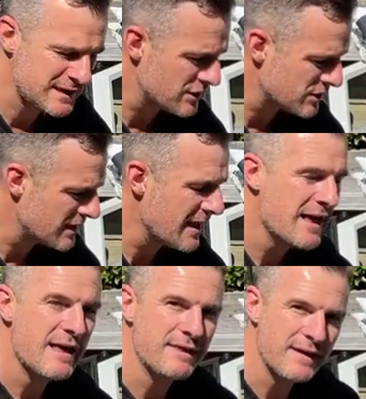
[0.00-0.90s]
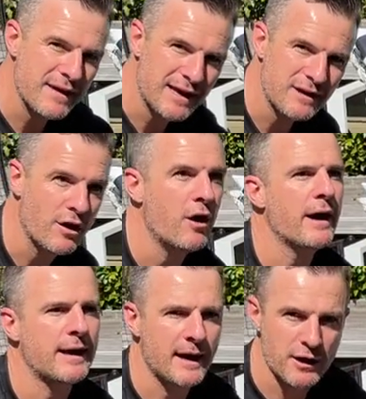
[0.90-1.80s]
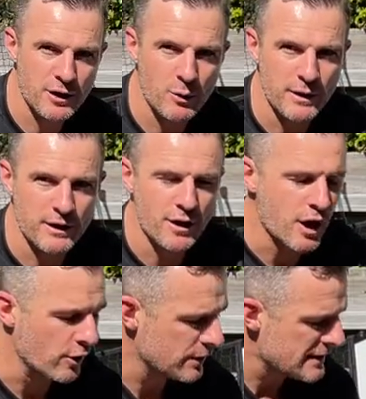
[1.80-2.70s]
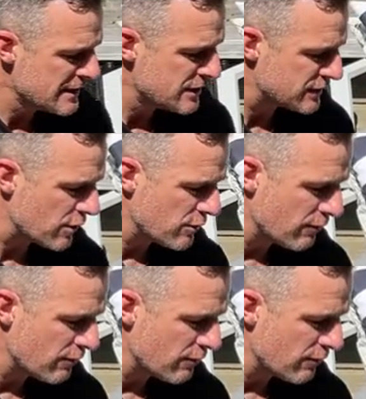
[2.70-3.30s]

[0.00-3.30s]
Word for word: tension, then they can go, okay, I know where to go. So